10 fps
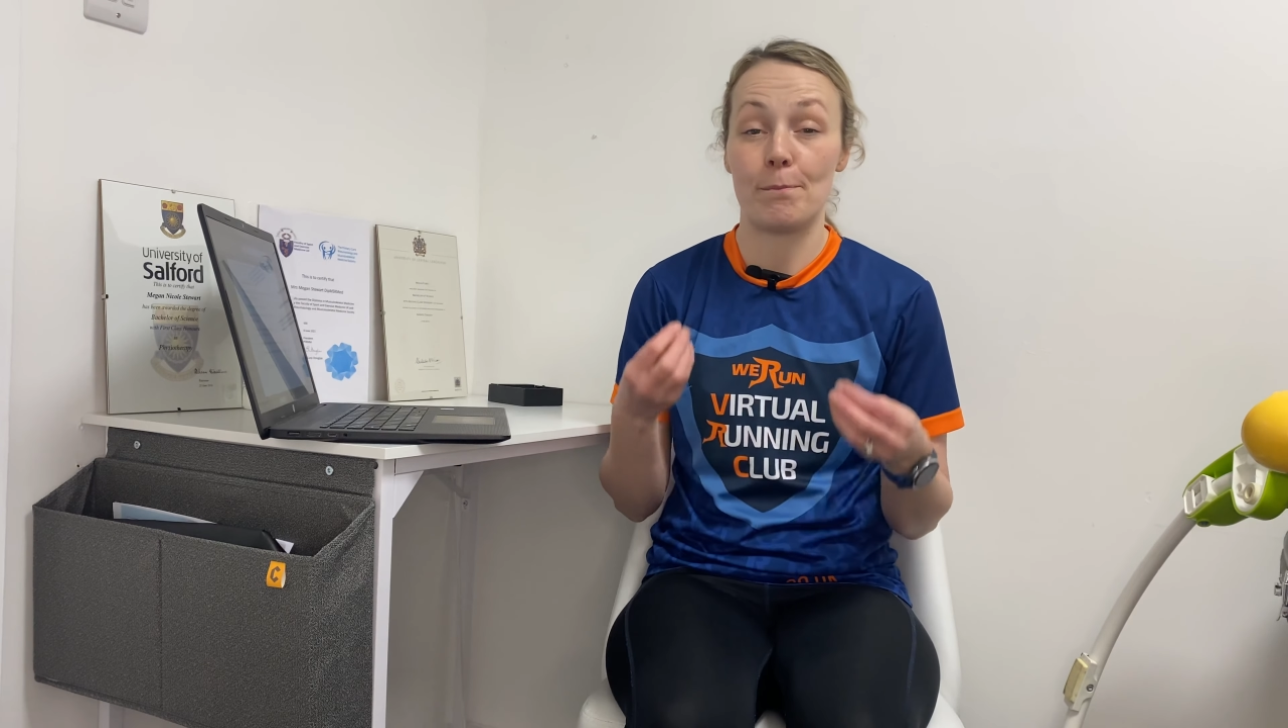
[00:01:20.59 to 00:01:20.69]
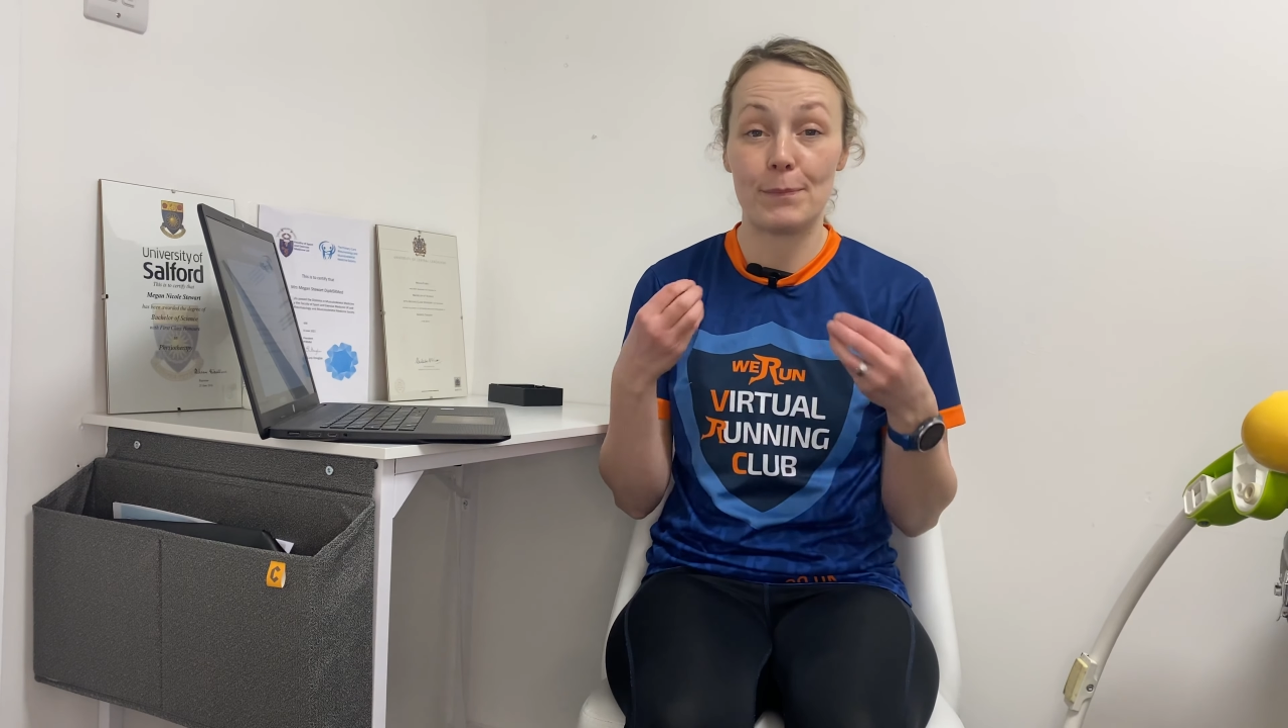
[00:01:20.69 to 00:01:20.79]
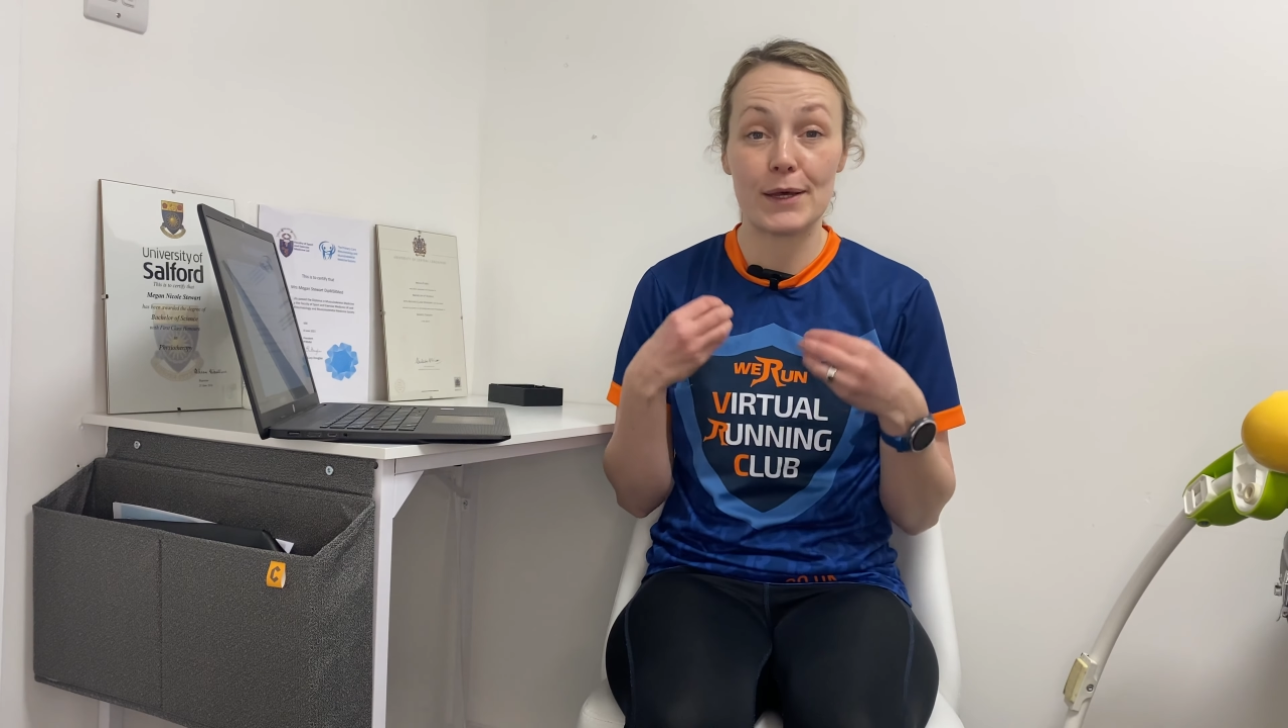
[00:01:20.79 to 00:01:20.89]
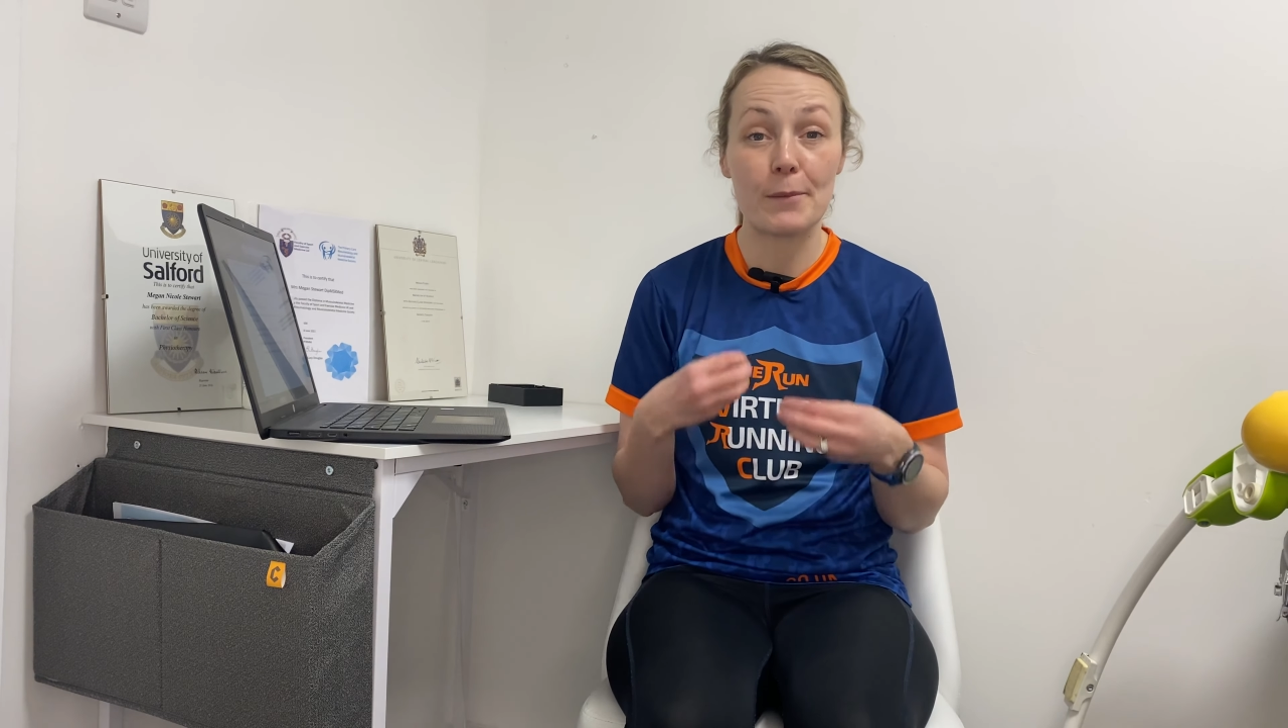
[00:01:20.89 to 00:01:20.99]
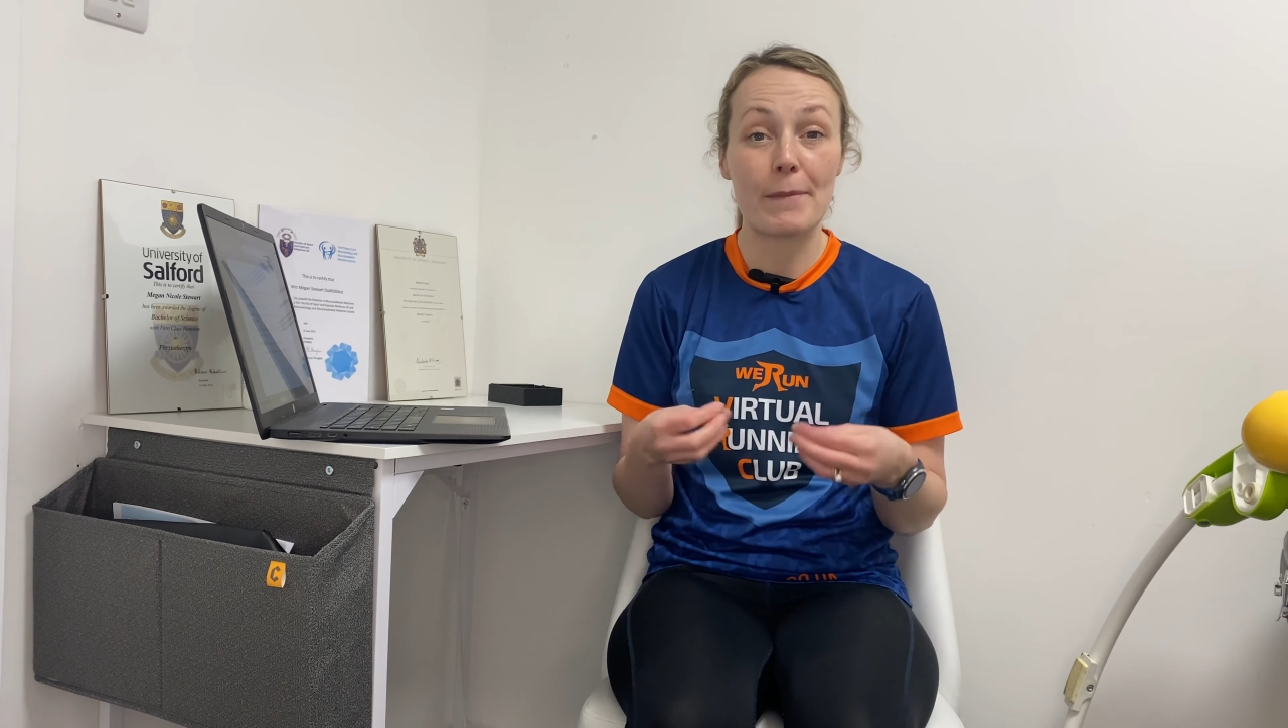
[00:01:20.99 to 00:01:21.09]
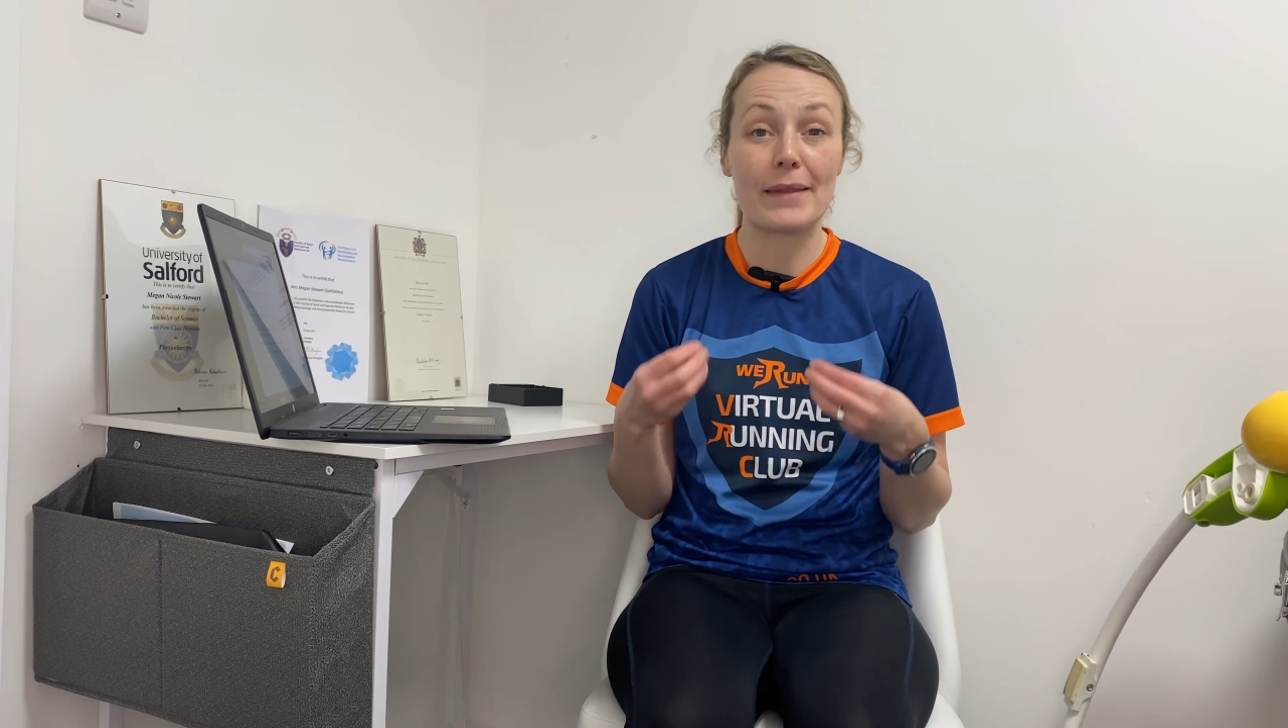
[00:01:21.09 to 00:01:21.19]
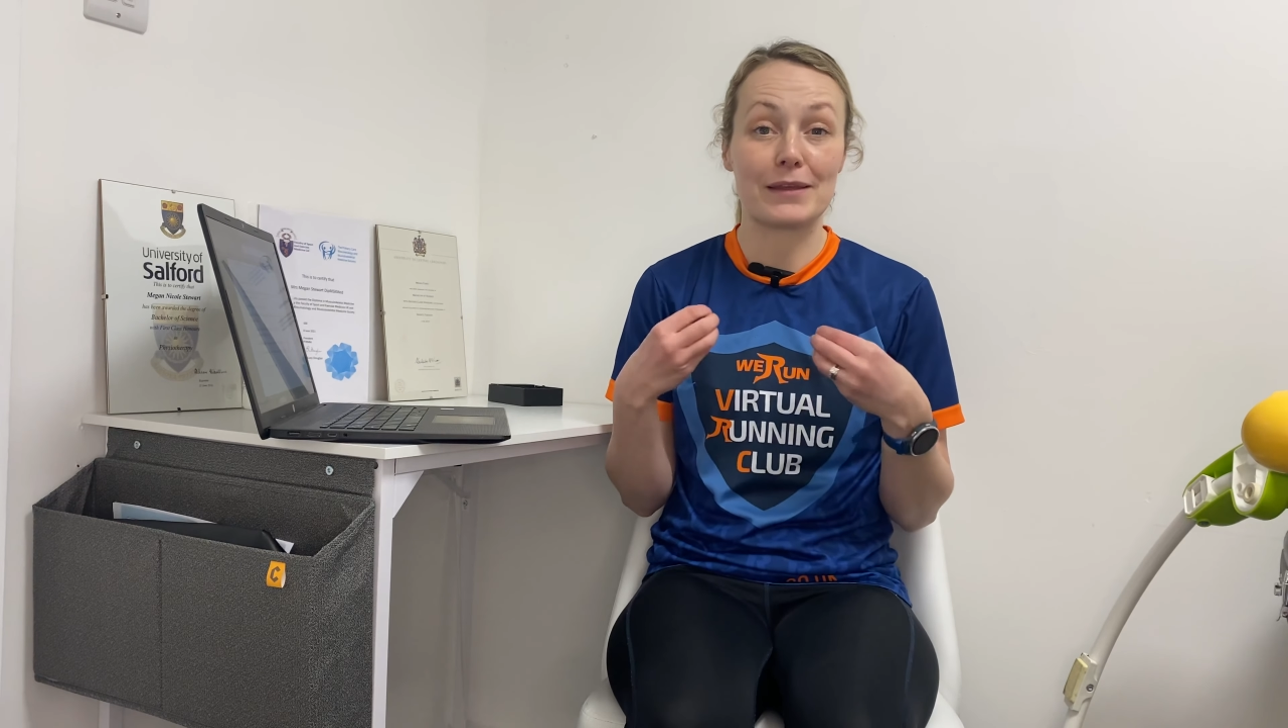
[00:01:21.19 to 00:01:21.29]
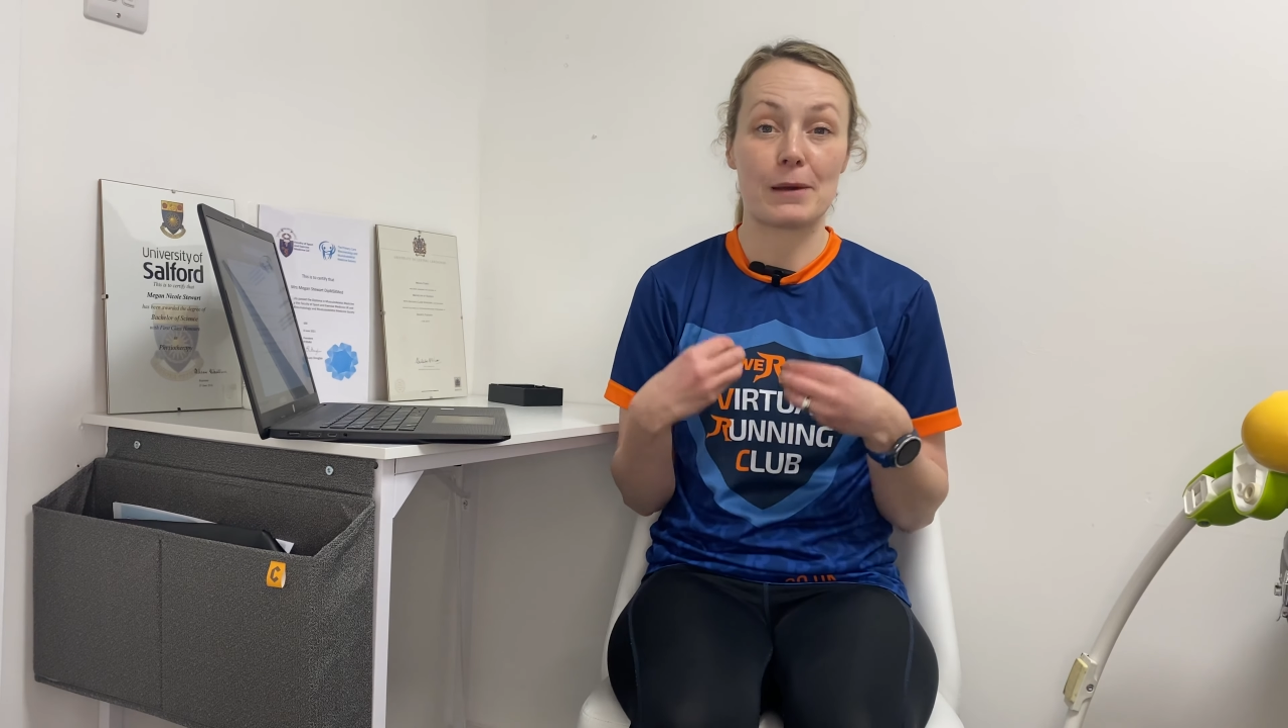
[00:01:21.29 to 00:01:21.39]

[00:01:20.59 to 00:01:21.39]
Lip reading: build back the